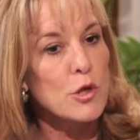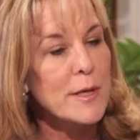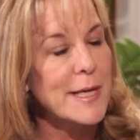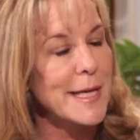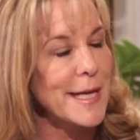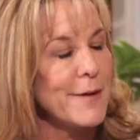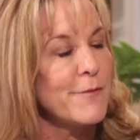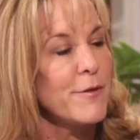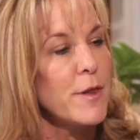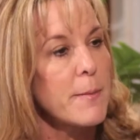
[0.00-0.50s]
you
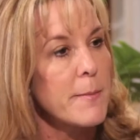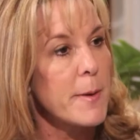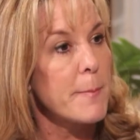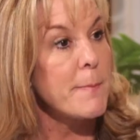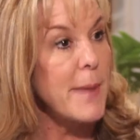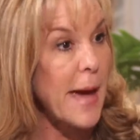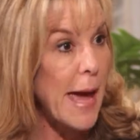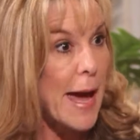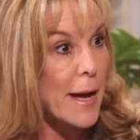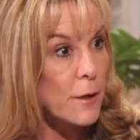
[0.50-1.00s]
give them a
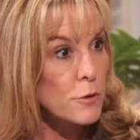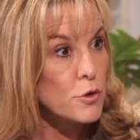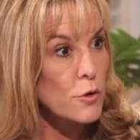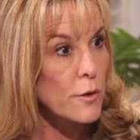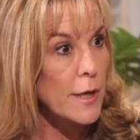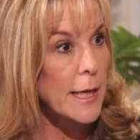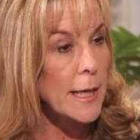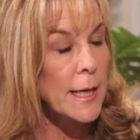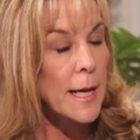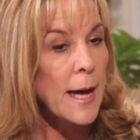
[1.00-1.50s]

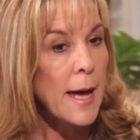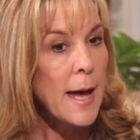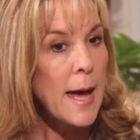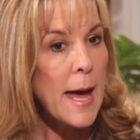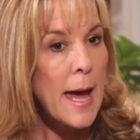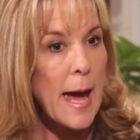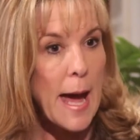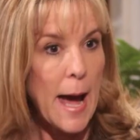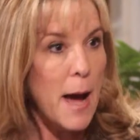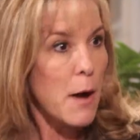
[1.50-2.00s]
boundary,
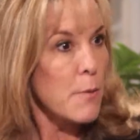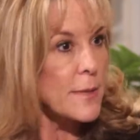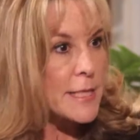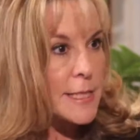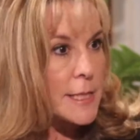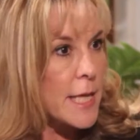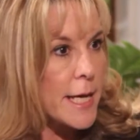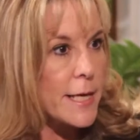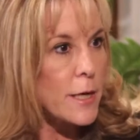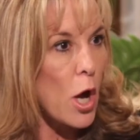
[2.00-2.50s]
how
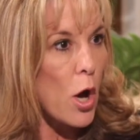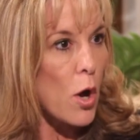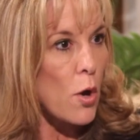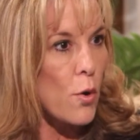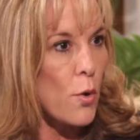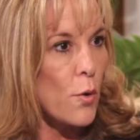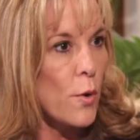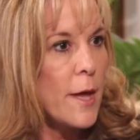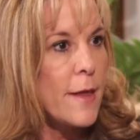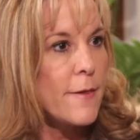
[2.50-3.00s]
must they
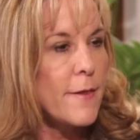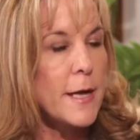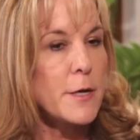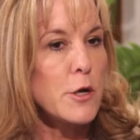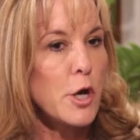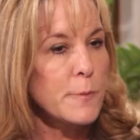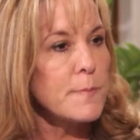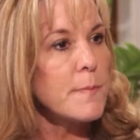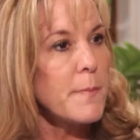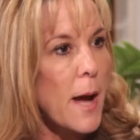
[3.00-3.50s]
know? They're
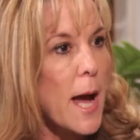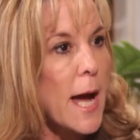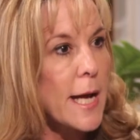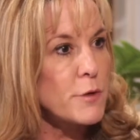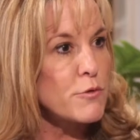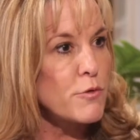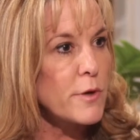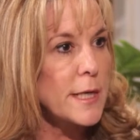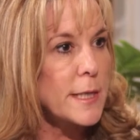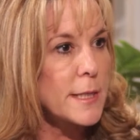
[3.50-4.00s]
not
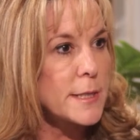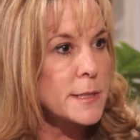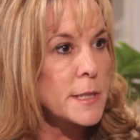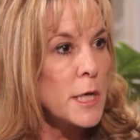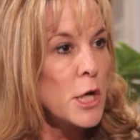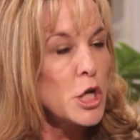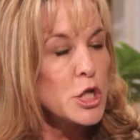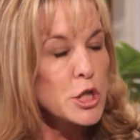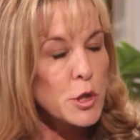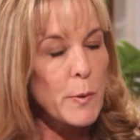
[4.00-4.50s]
mind readers.
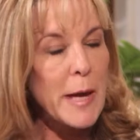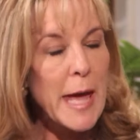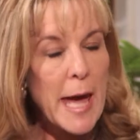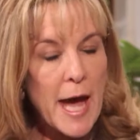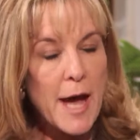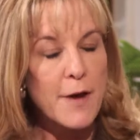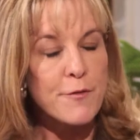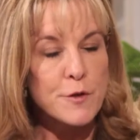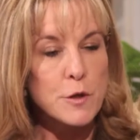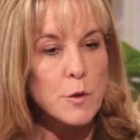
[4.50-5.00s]
So we
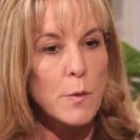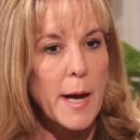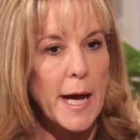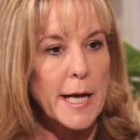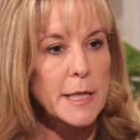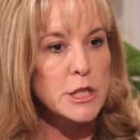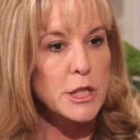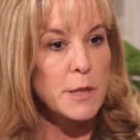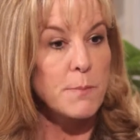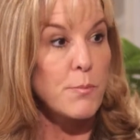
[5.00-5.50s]
have to
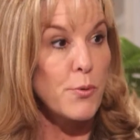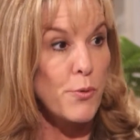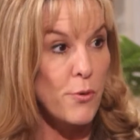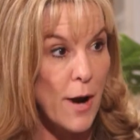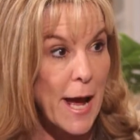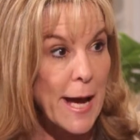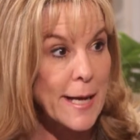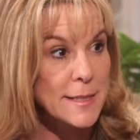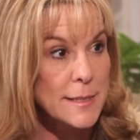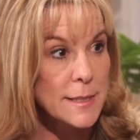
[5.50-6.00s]
actually
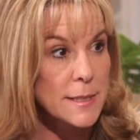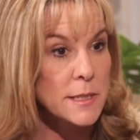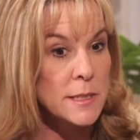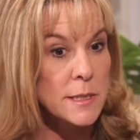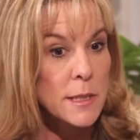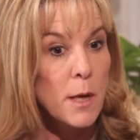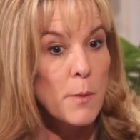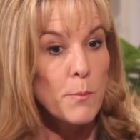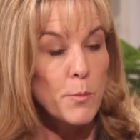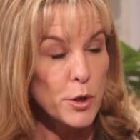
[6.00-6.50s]

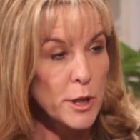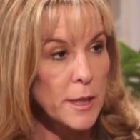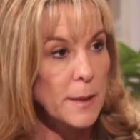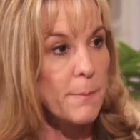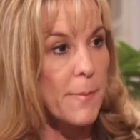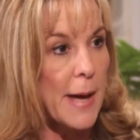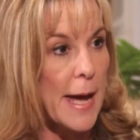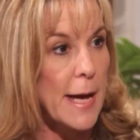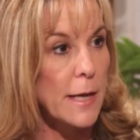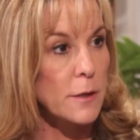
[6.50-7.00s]
practice putting
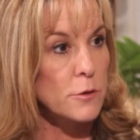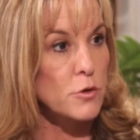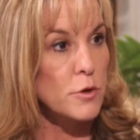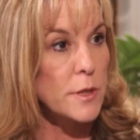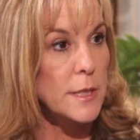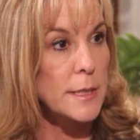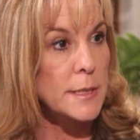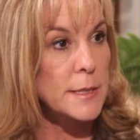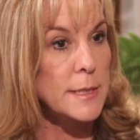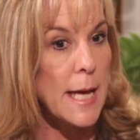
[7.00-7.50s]

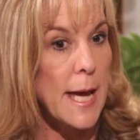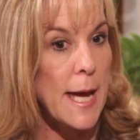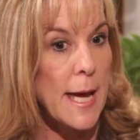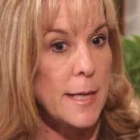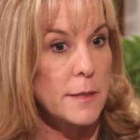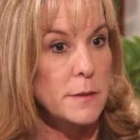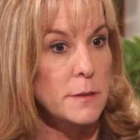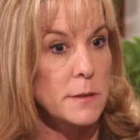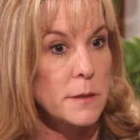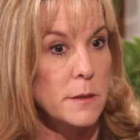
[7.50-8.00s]
boundaries
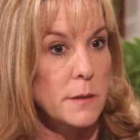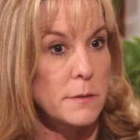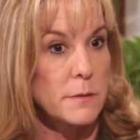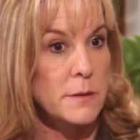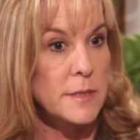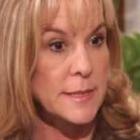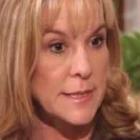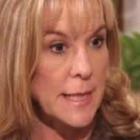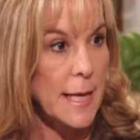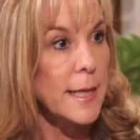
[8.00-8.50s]
and
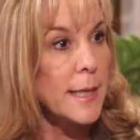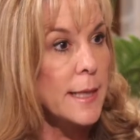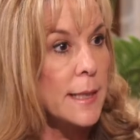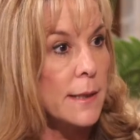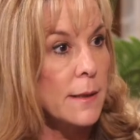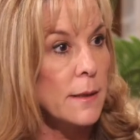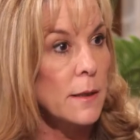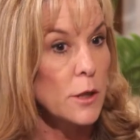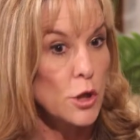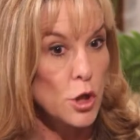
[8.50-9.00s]

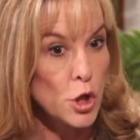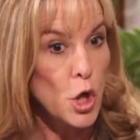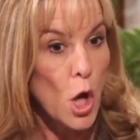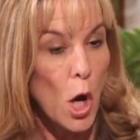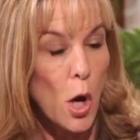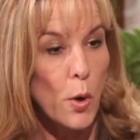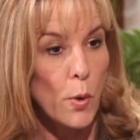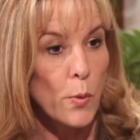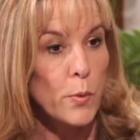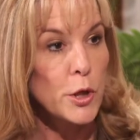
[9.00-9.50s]
saying
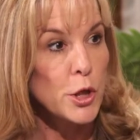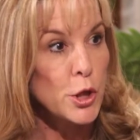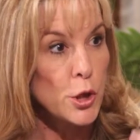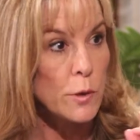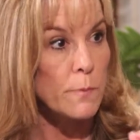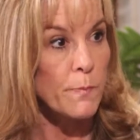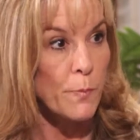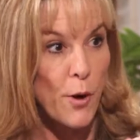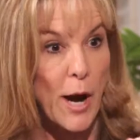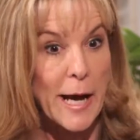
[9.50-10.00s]
no.
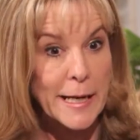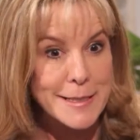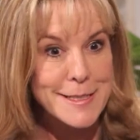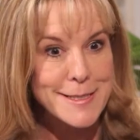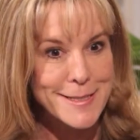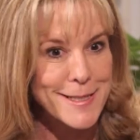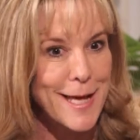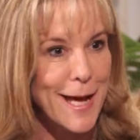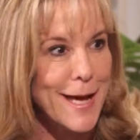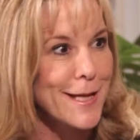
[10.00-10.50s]
You
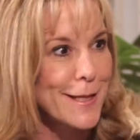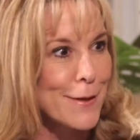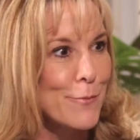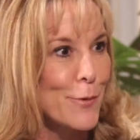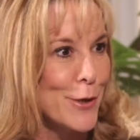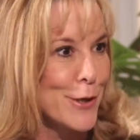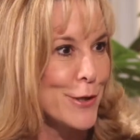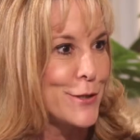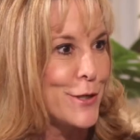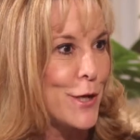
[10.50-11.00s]
practice saying the
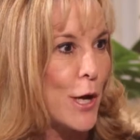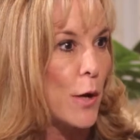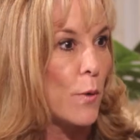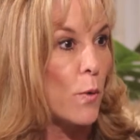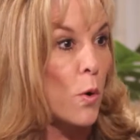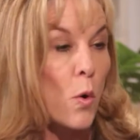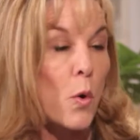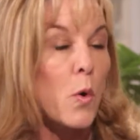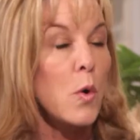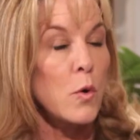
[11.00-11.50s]
word no,
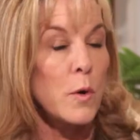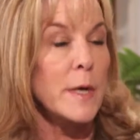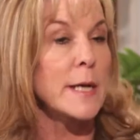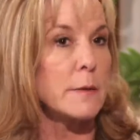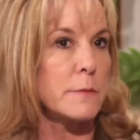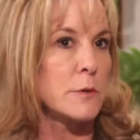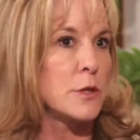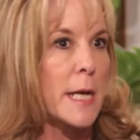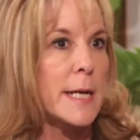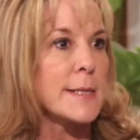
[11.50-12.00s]
or
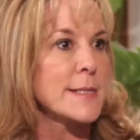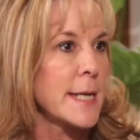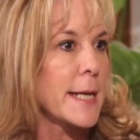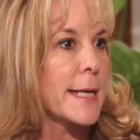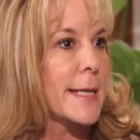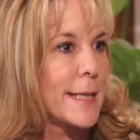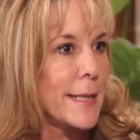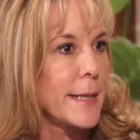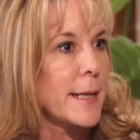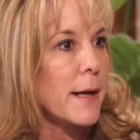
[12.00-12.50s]

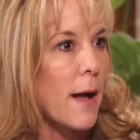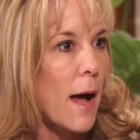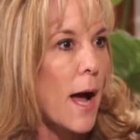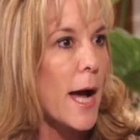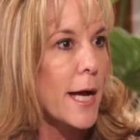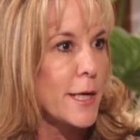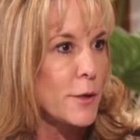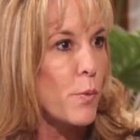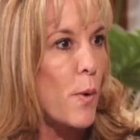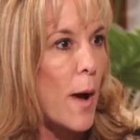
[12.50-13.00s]
saying it in a
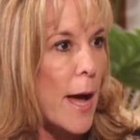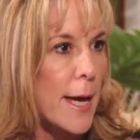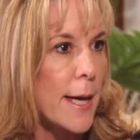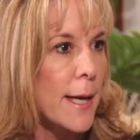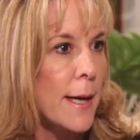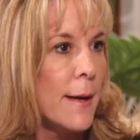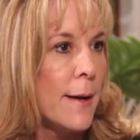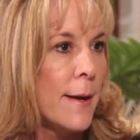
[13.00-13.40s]
kind way.